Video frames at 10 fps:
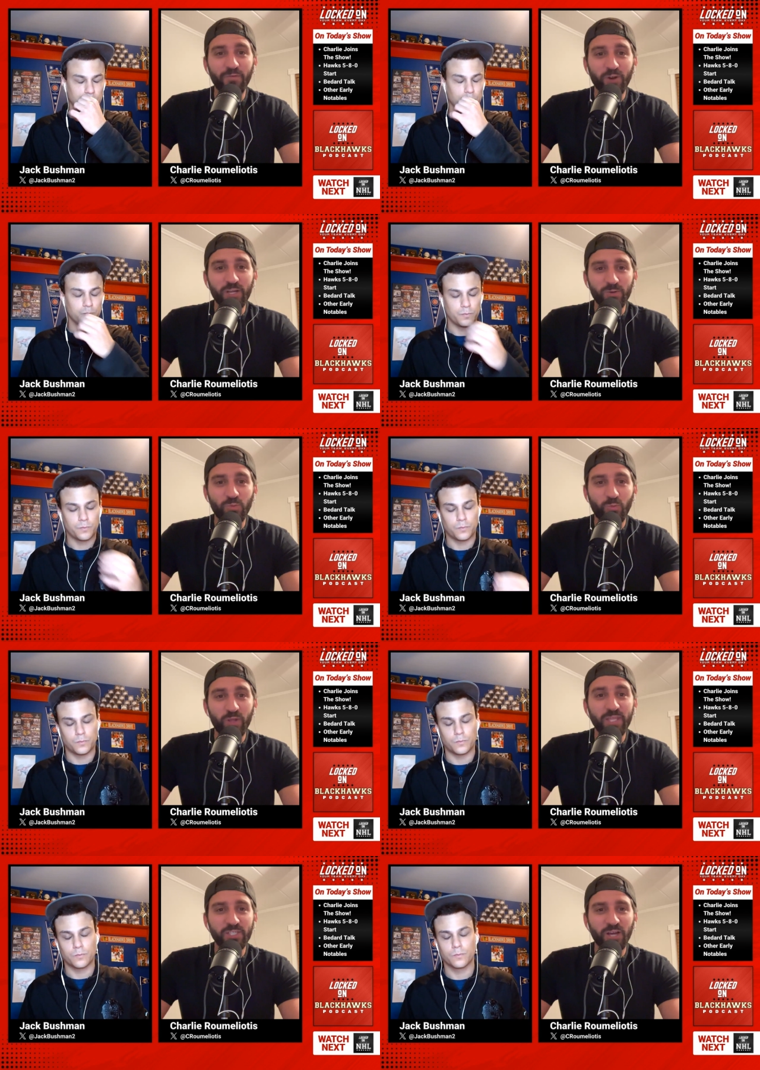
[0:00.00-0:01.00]
Speaker 1: for
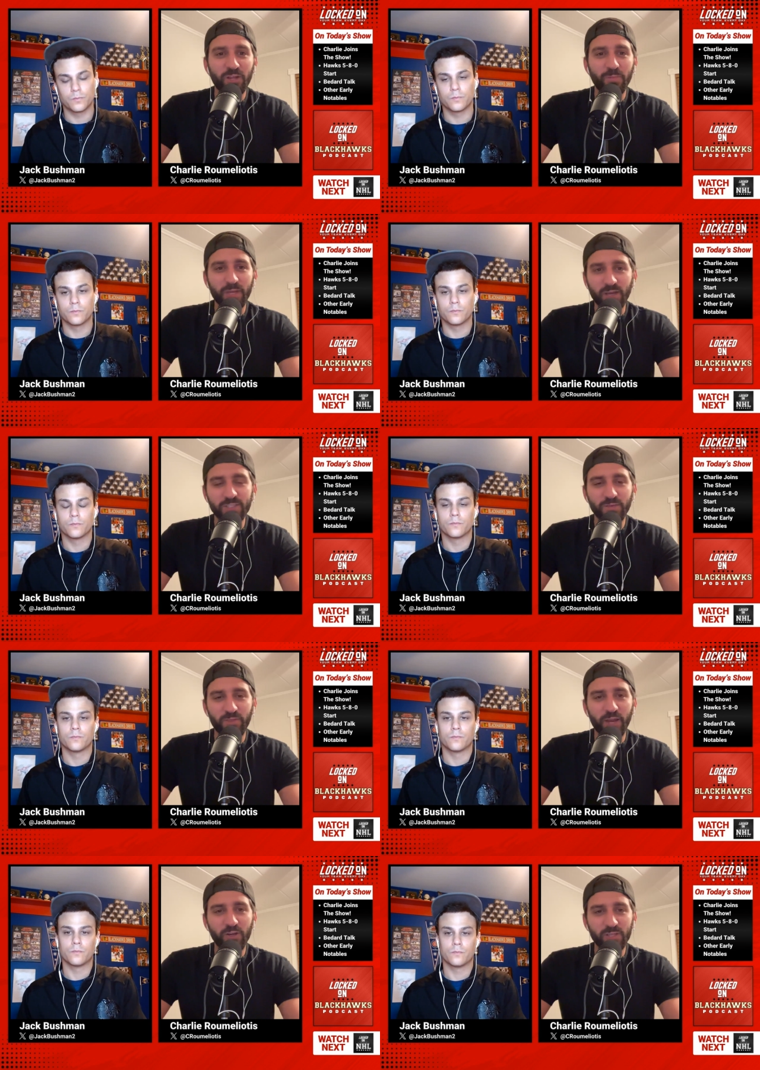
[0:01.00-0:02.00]
with each other because
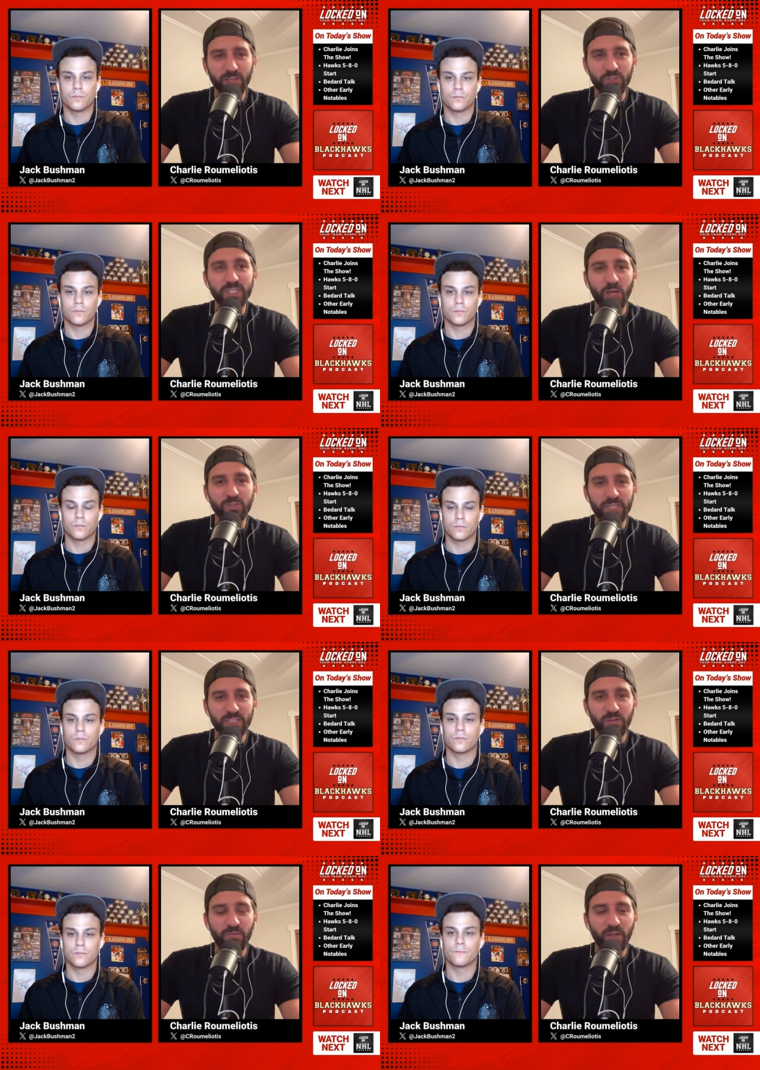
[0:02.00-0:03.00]
of their their skill
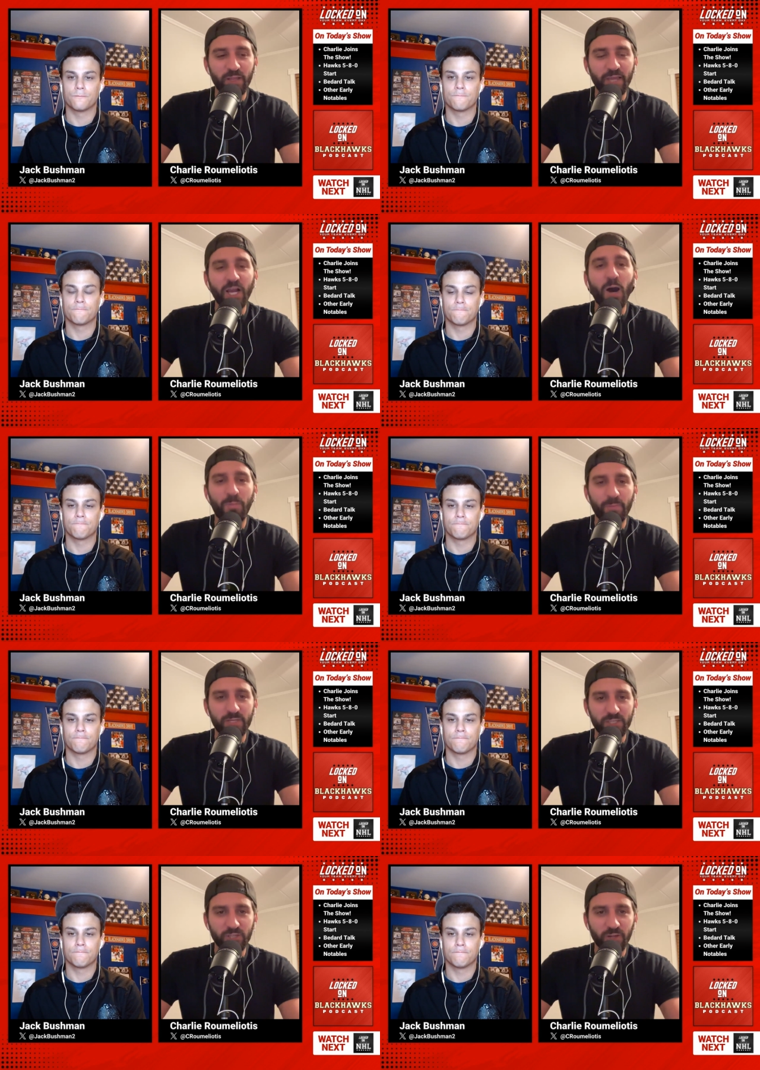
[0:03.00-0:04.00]
sets. They
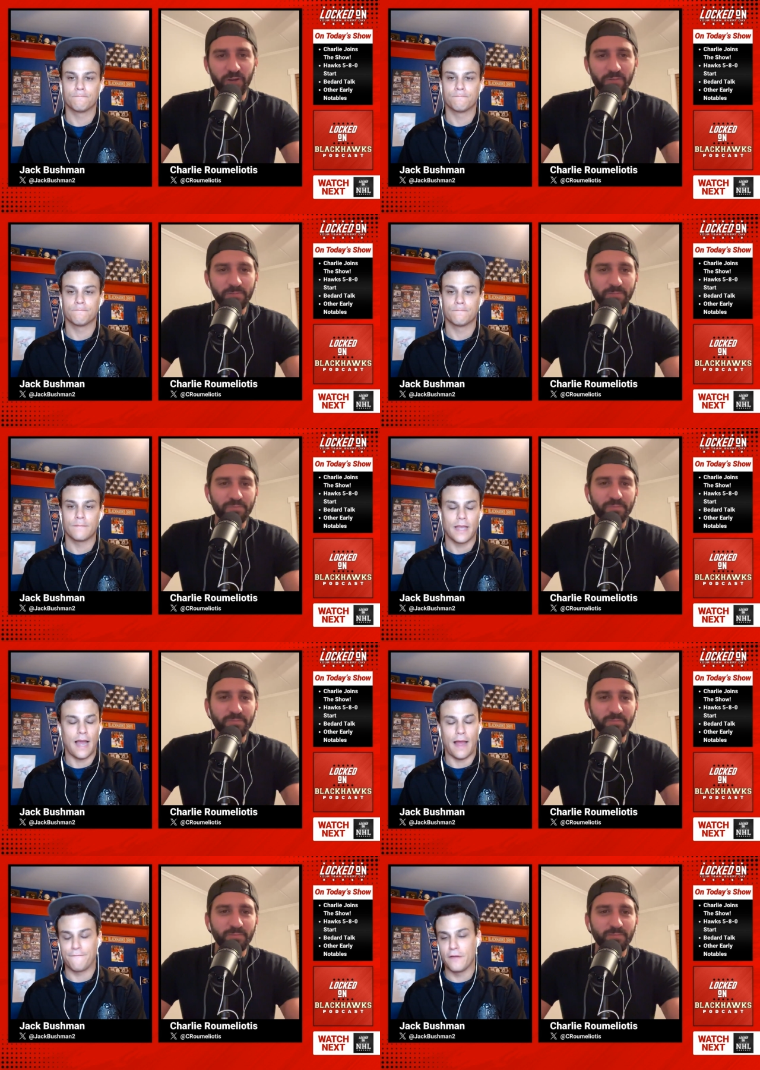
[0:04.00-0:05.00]
complement each other.
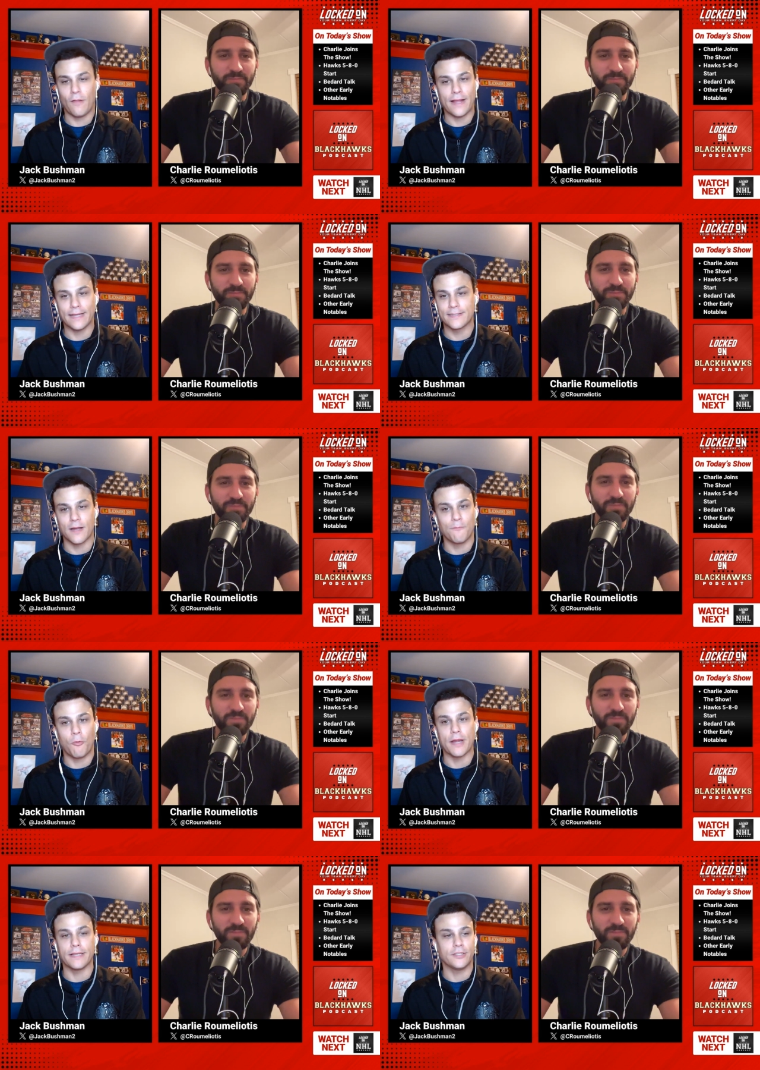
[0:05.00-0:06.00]
Speaker 2: I feel like at some
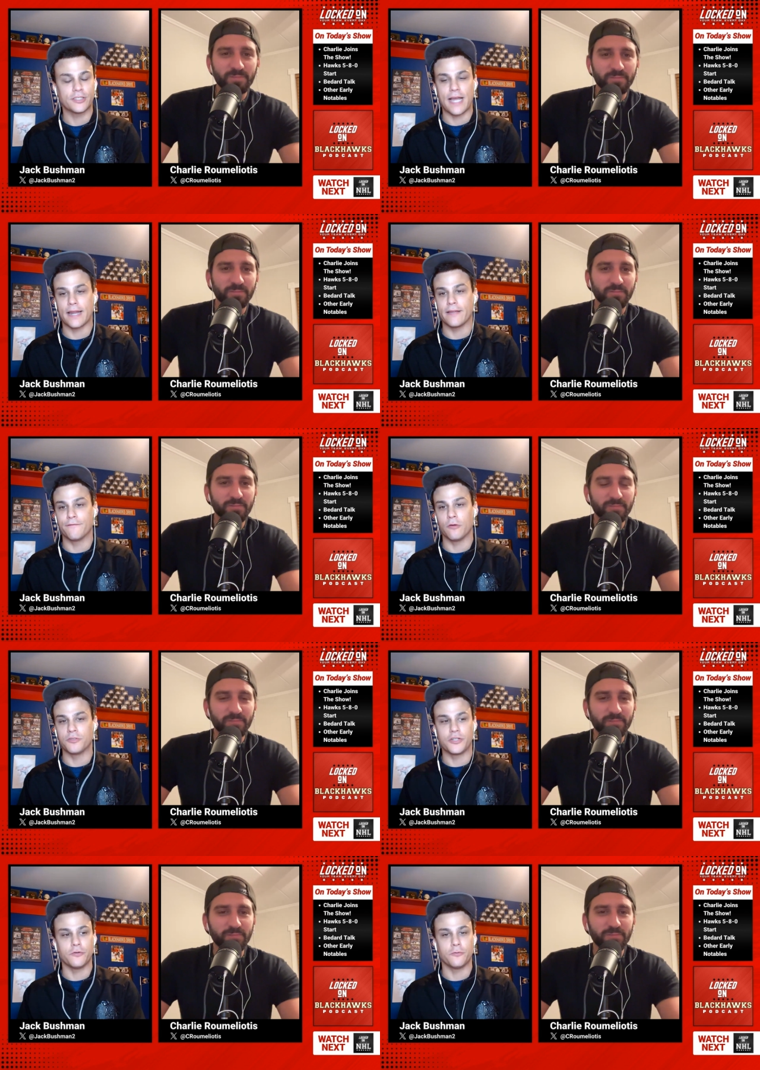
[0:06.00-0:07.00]
point you just got to give
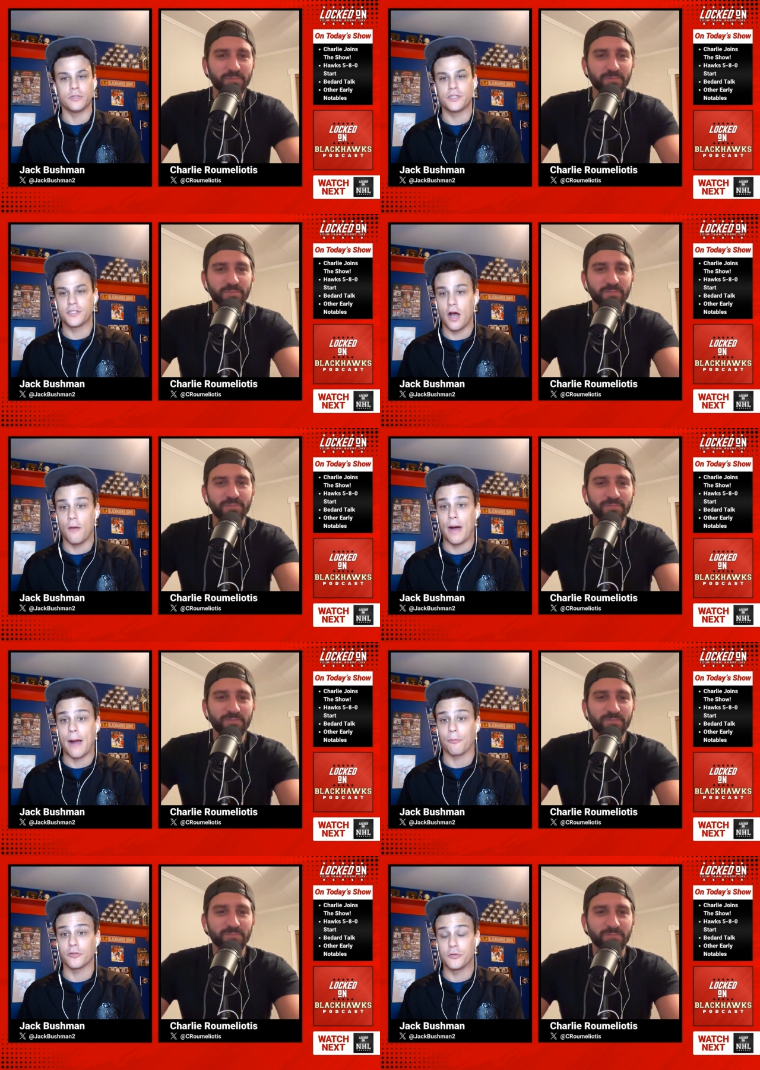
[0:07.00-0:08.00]
those two some
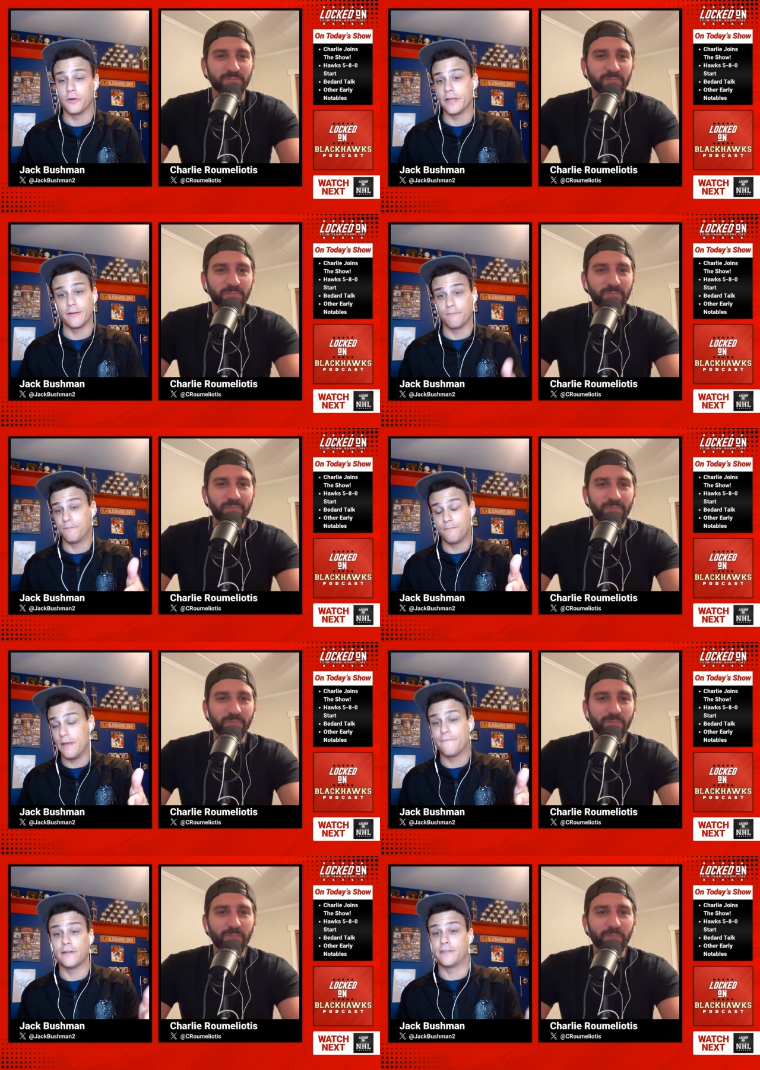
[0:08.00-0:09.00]
opportunity.
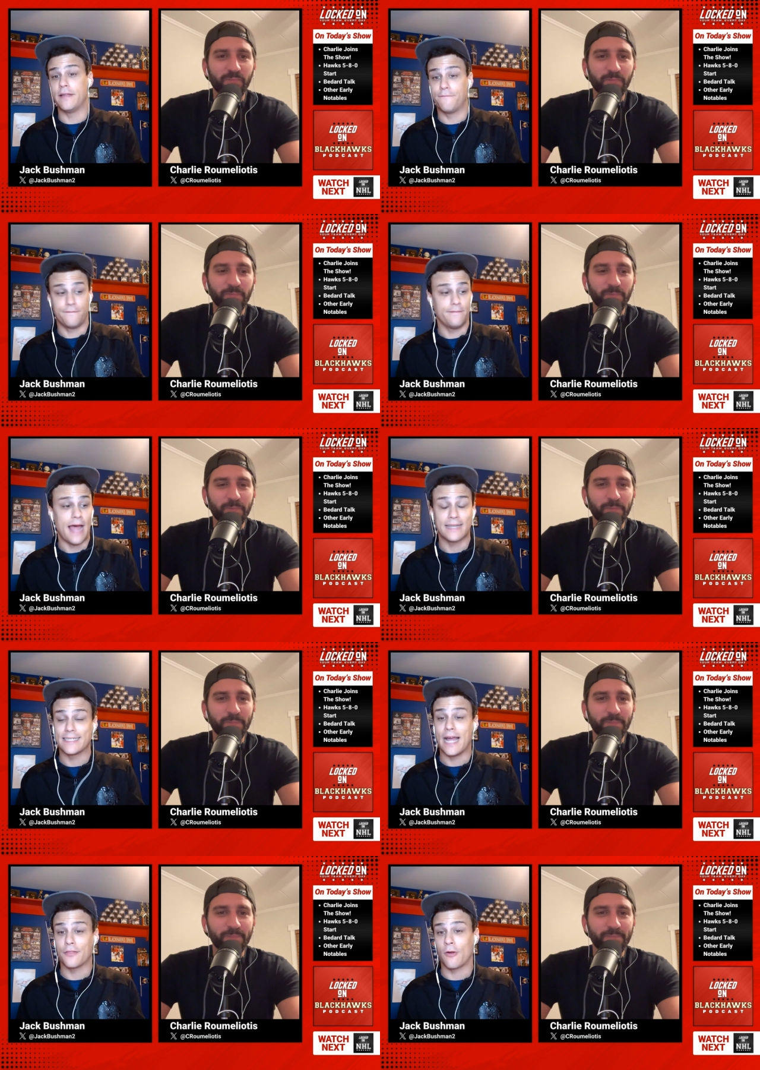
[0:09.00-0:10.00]
If it if not
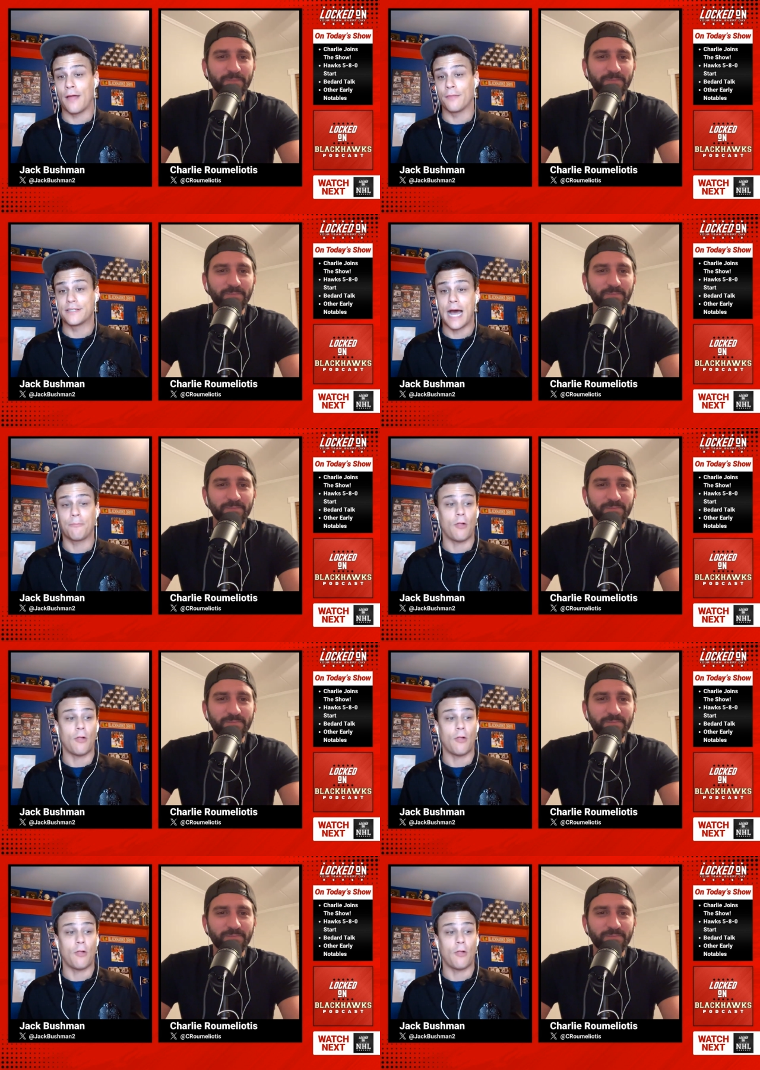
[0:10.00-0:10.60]
together on the top